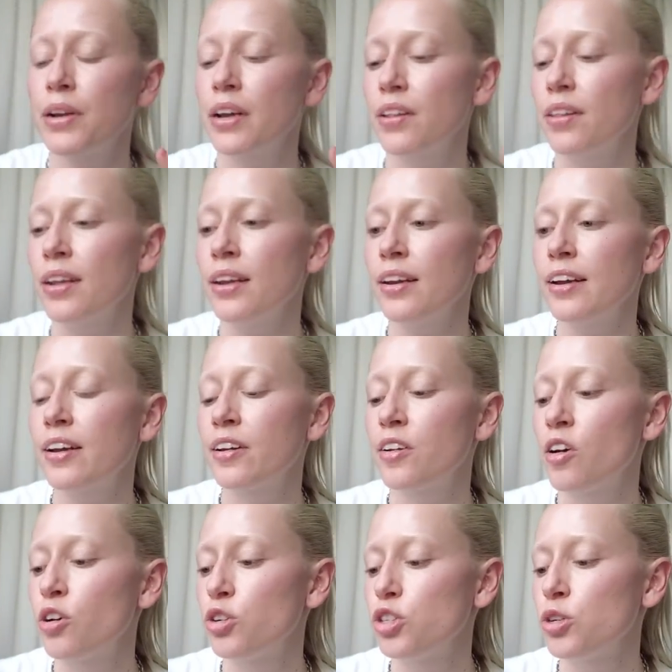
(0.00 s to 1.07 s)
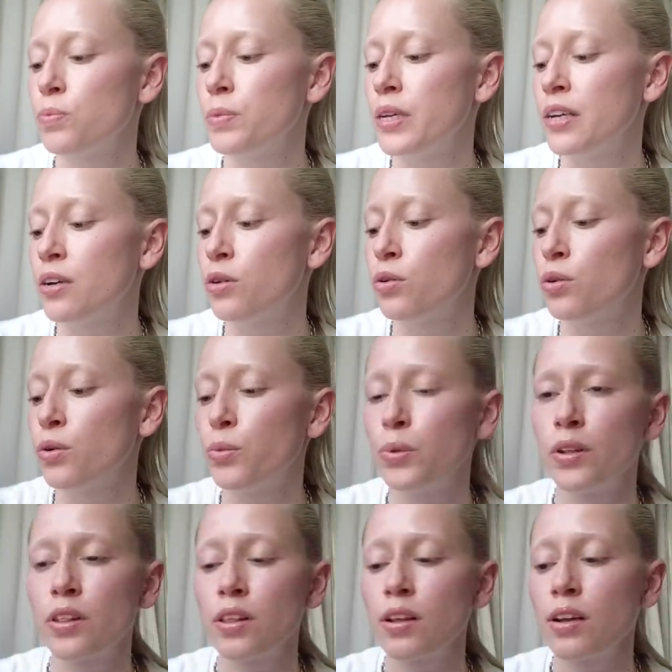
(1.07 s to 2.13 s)
but I think they could also be cool
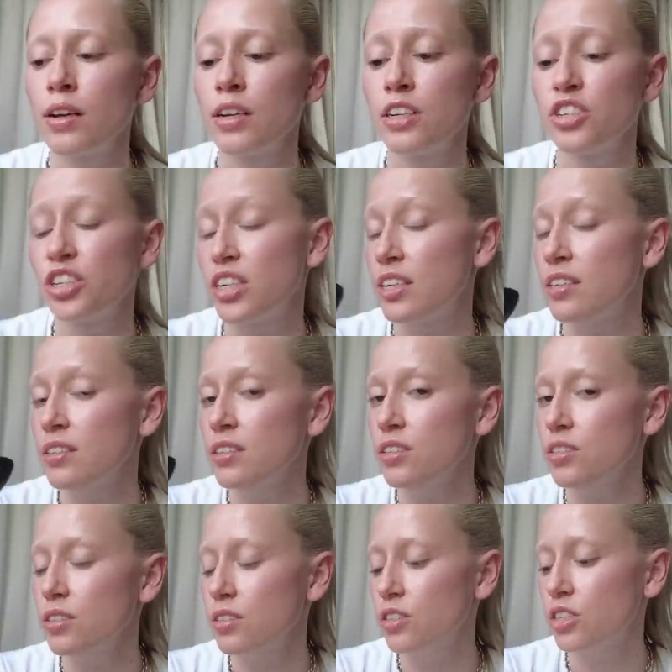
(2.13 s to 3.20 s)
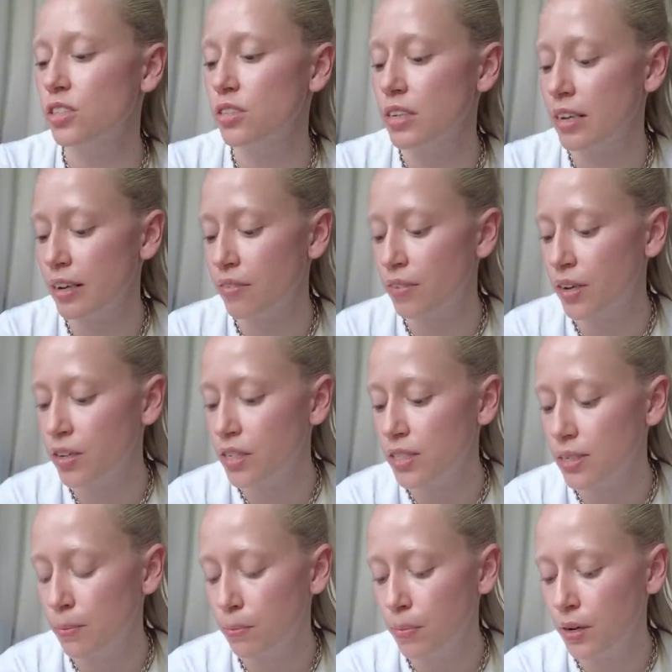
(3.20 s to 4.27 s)
with jeans, just like very
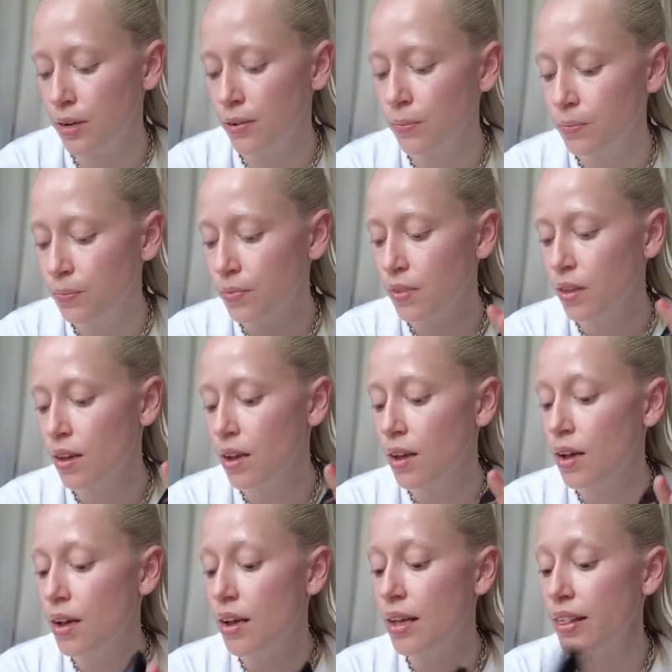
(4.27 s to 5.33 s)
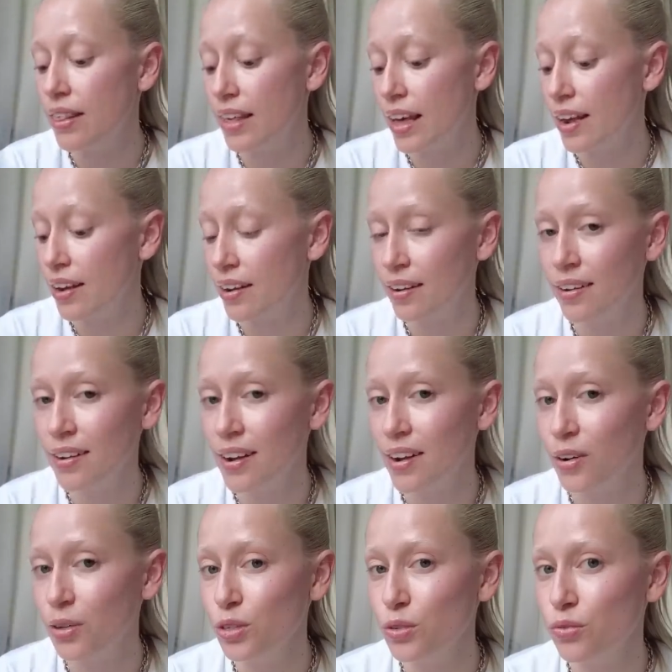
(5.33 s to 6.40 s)
simple. Then
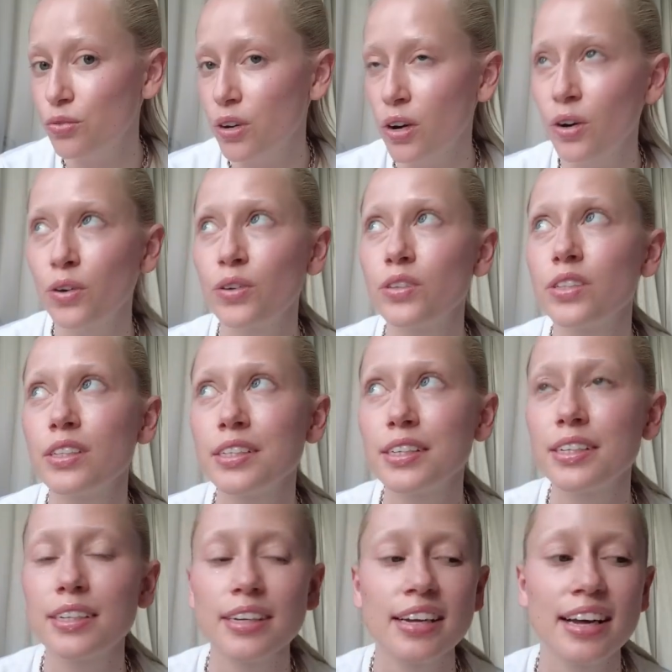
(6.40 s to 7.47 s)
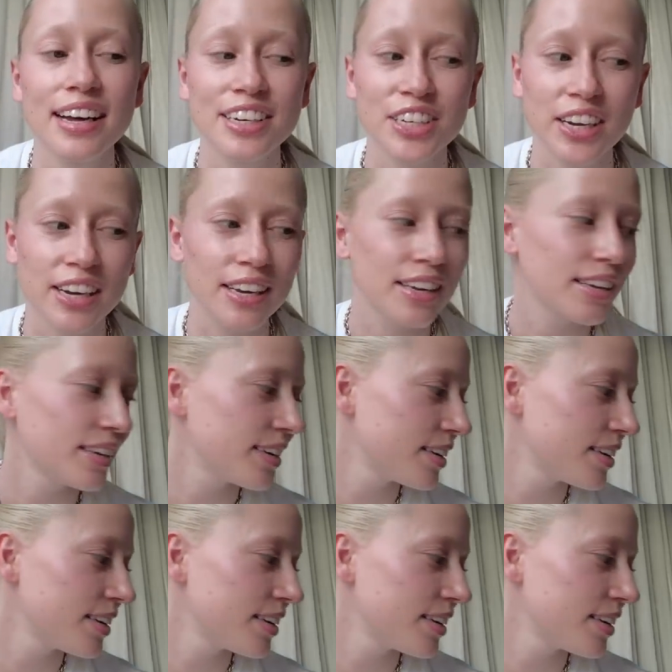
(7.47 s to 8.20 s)
I also found a jacket.